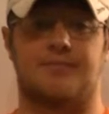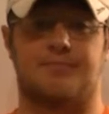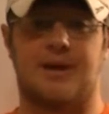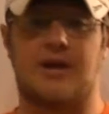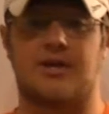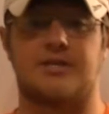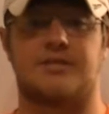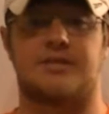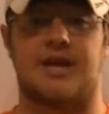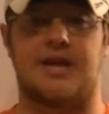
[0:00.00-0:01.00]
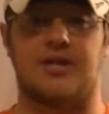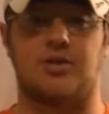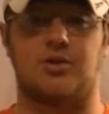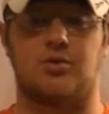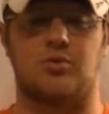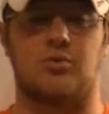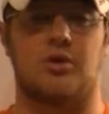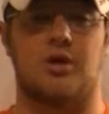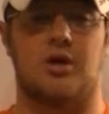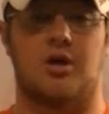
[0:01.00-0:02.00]
Paris and you
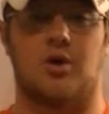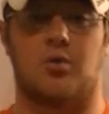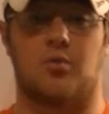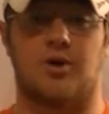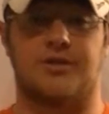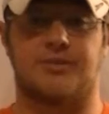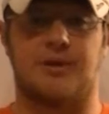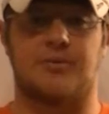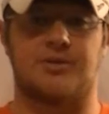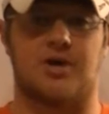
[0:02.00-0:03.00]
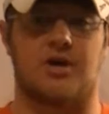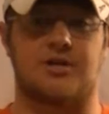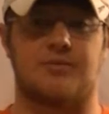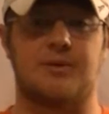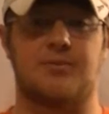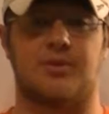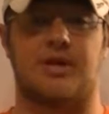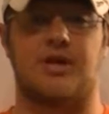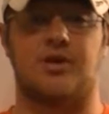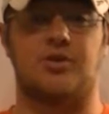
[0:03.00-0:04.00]
want to be able to talk to the people
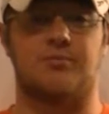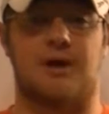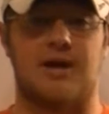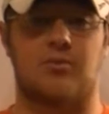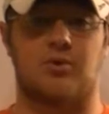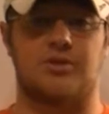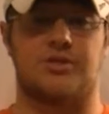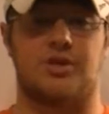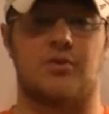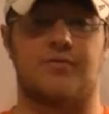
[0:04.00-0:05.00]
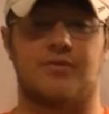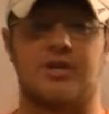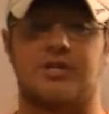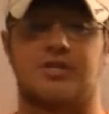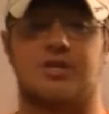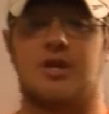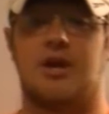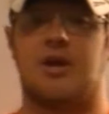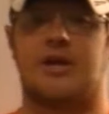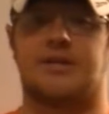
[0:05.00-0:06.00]
there, you might want to know French.
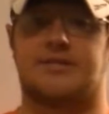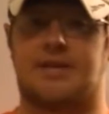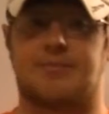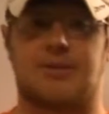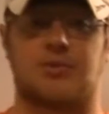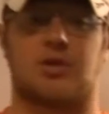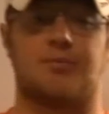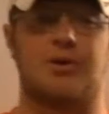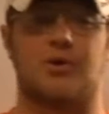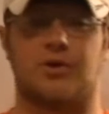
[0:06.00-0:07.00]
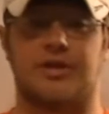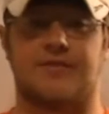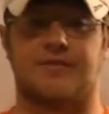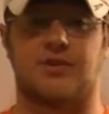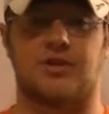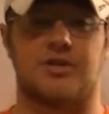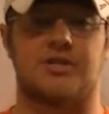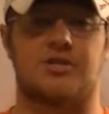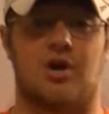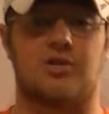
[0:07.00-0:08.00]
Same thing with a computer. If you're going
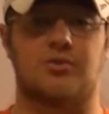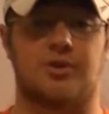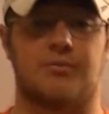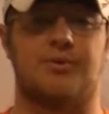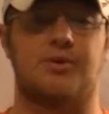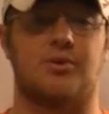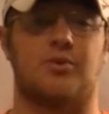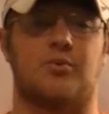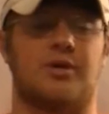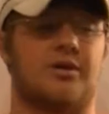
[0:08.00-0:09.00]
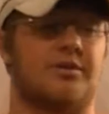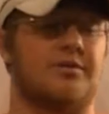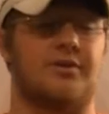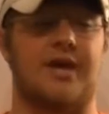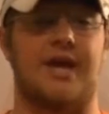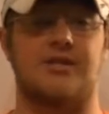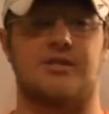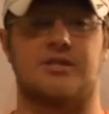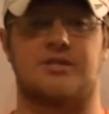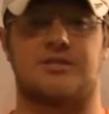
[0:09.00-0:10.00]
to talk to a computer, well, you can't
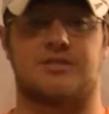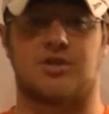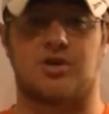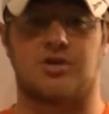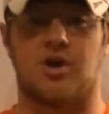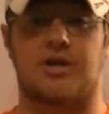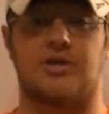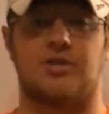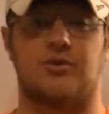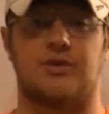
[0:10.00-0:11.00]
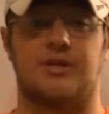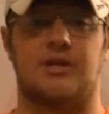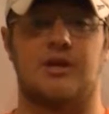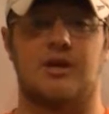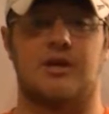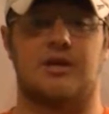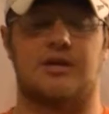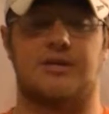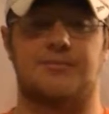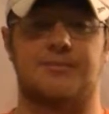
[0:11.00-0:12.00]
just start talking to it.
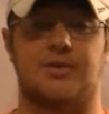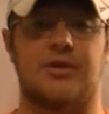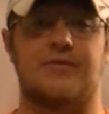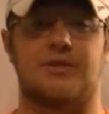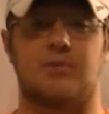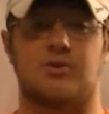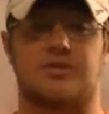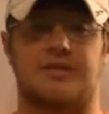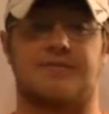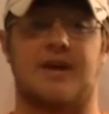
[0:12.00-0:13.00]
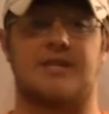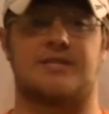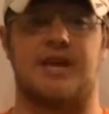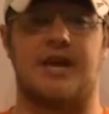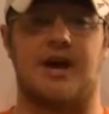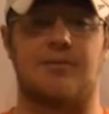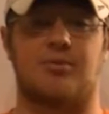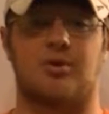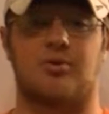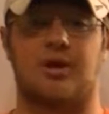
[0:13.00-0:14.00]
Even the most advanced AI
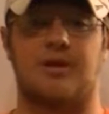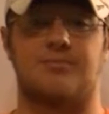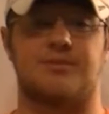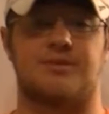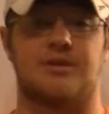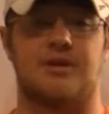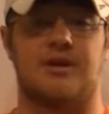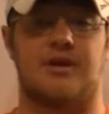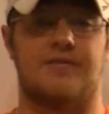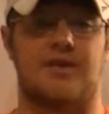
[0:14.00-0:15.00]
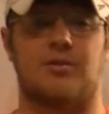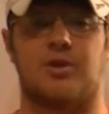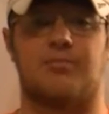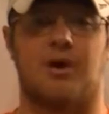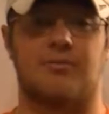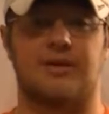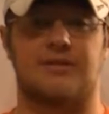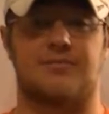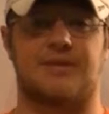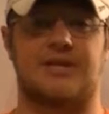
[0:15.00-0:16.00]
programs available to the public,
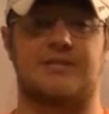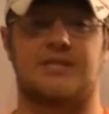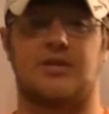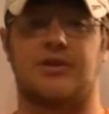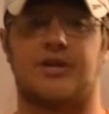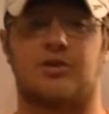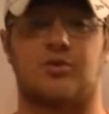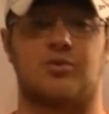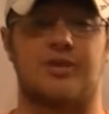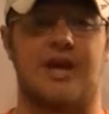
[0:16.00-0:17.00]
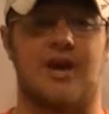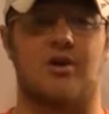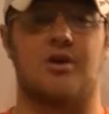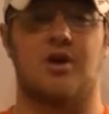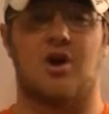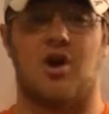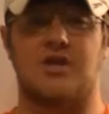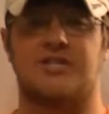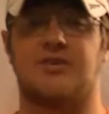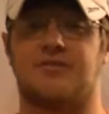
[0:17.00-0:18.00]
something like Siri or Google Now, are
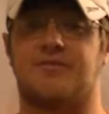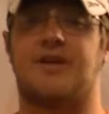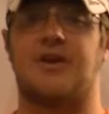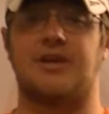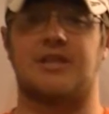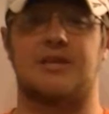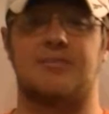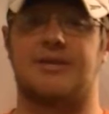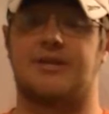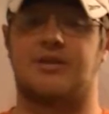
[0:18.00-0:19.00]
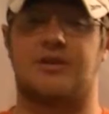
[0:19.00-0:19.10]
still very limited.